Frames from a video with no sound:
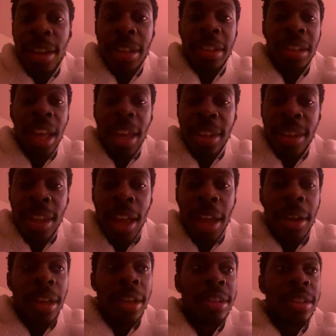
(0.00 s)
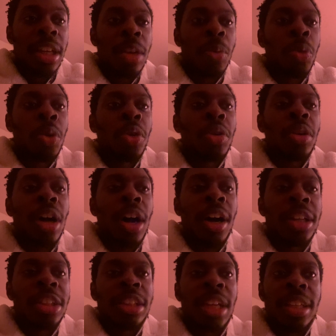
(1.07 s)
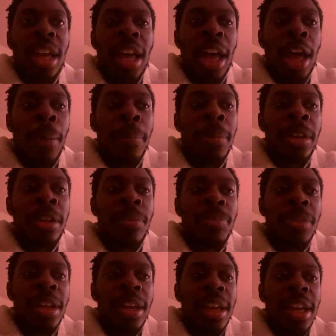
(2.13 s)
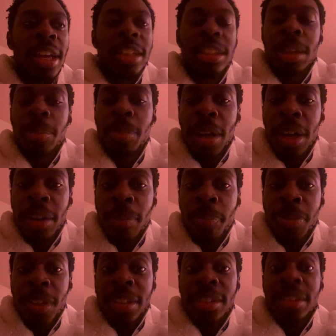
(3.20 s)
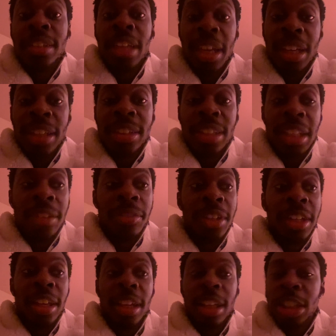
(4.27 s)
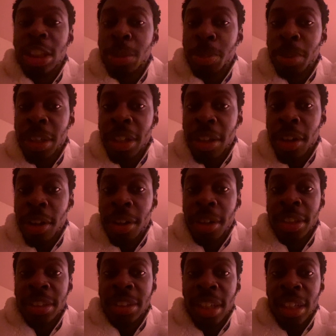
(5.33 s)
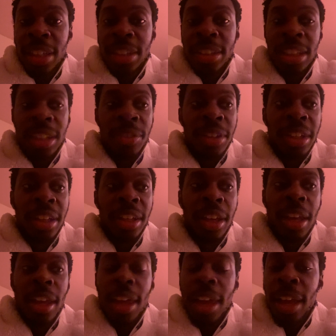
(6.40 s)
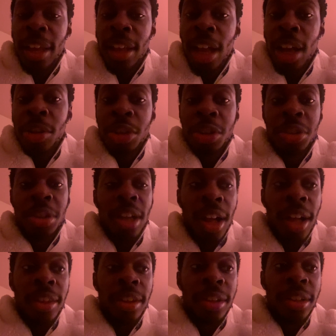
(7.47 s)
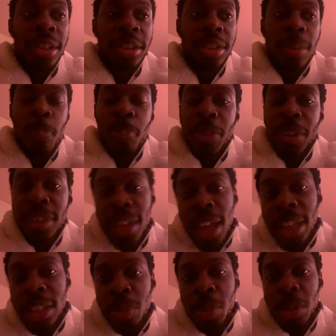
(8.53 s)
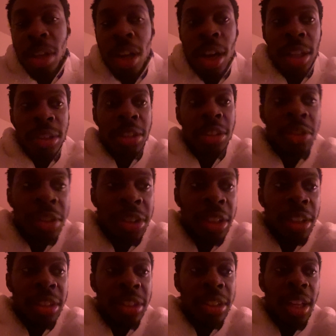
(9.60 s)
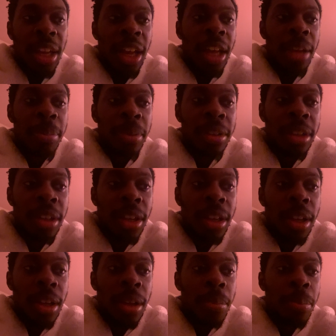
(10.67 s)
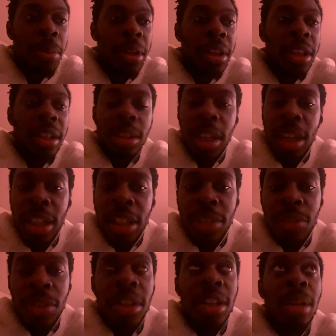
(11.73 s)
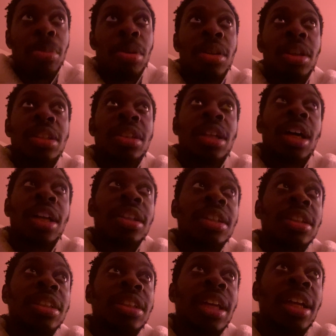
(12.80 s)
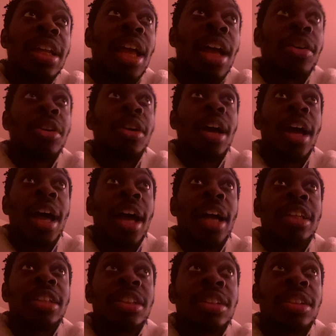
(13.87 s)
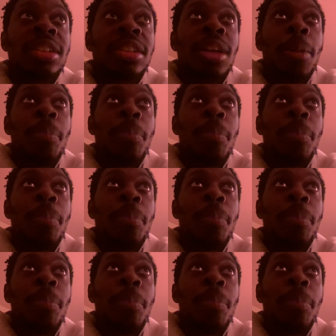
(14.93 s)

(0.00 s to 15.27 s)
like that. It won't cause that to happen. It's about negativity and spreading all this negativity and how you treat others. That's what causes those things to happen. But it's very important to understand how your actions